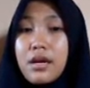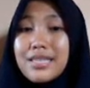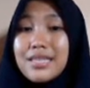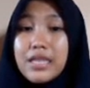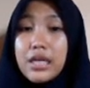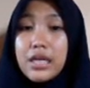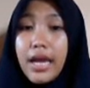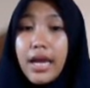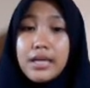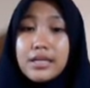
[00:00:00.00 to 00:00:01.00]

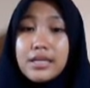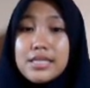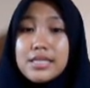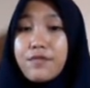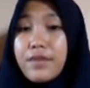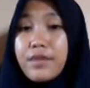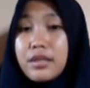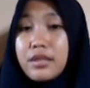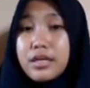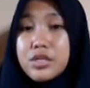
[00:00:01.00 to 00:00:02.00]
leading and
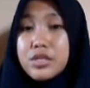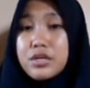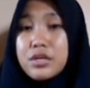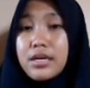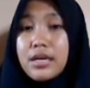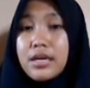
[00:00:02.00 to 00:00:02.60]
disadvantaged